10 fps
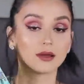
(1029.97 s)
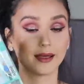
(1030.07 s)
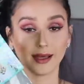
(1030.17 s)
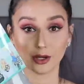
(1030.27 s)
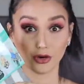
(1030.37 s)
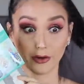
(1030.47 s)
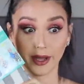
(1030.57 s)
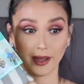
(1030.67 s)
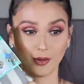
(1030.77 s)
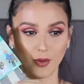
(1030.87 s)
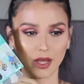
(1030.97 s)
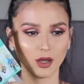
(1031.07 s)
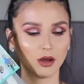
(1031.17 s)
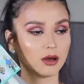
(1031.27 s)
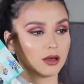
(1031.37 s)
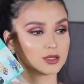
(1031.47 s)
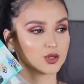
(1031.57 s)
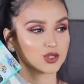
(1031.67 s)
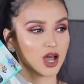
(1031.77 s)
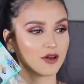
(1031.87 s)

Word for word: I got gray and white. Oh, so